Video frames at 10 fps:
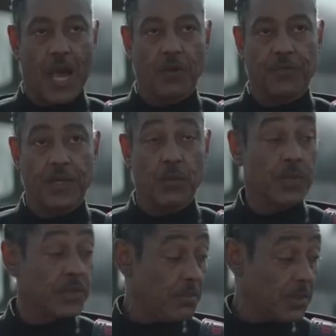The
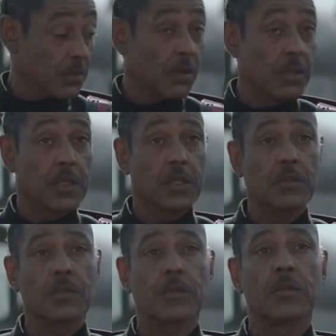Empire's prior feud
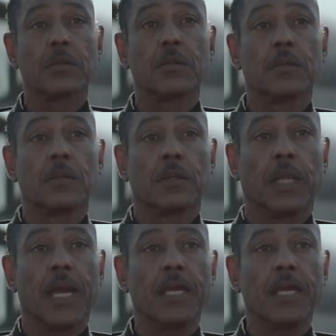over Navarro was an